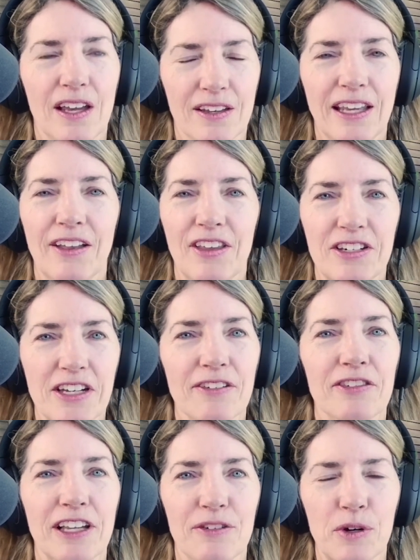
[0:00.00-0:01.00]
Yeah, they
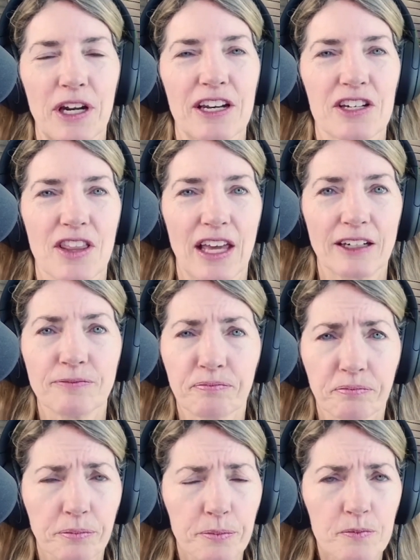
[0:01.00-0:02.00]
definitely have run into that.
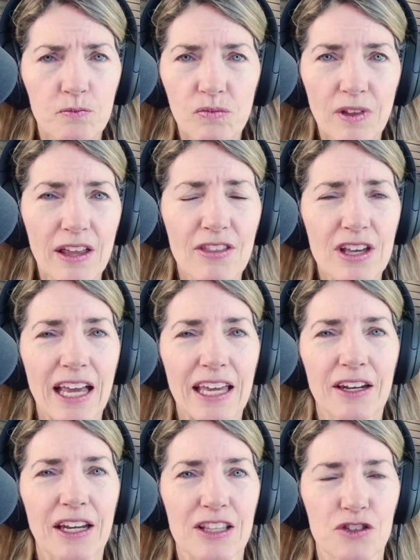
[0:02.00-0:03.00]
And
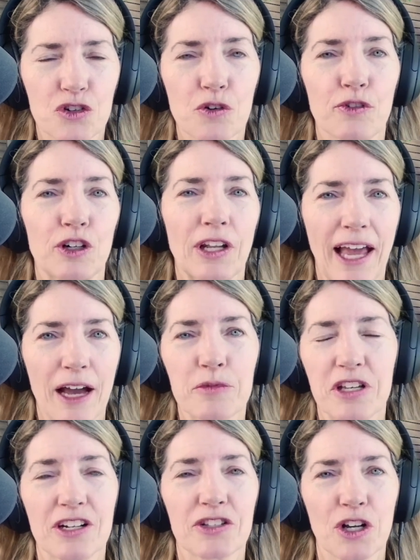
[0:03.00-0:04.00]
it's true for labs
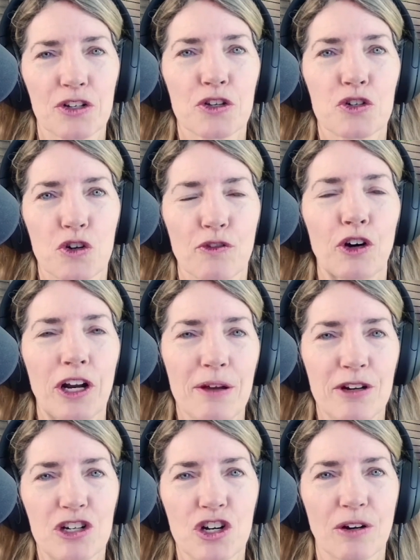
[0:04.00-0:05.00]
and it's also true for
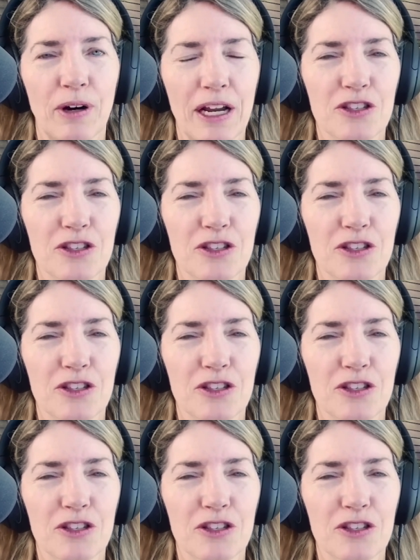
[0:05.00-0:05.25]
imaging, right?